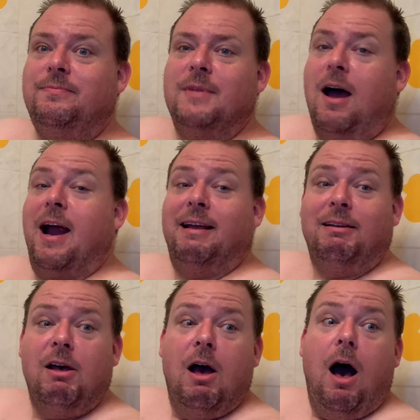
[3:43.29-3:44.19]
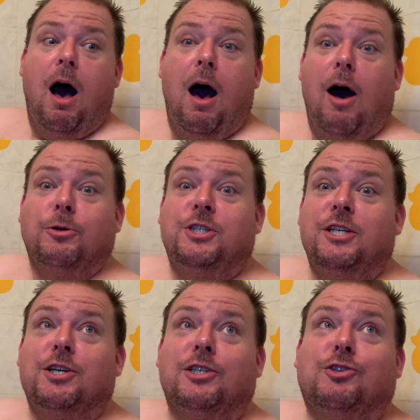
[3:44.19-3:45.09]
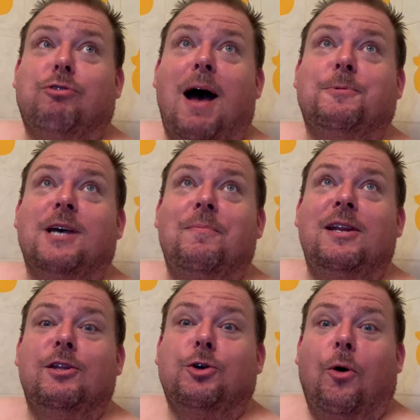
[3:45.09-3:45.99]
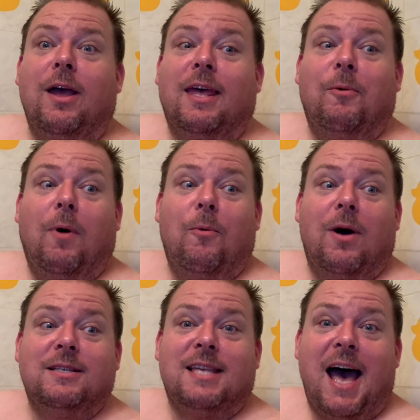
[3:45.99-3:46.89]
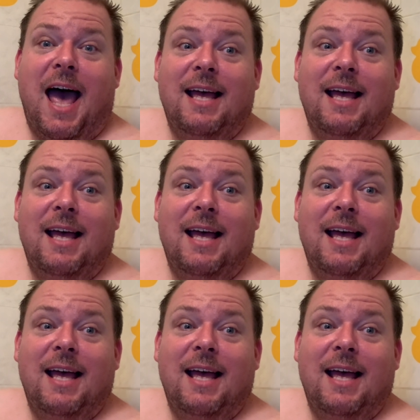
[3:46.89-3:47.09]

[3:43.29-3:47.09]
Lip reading: All right. Ah! Oh, Mother. She just dropped something in the toilet. Mother. What was that?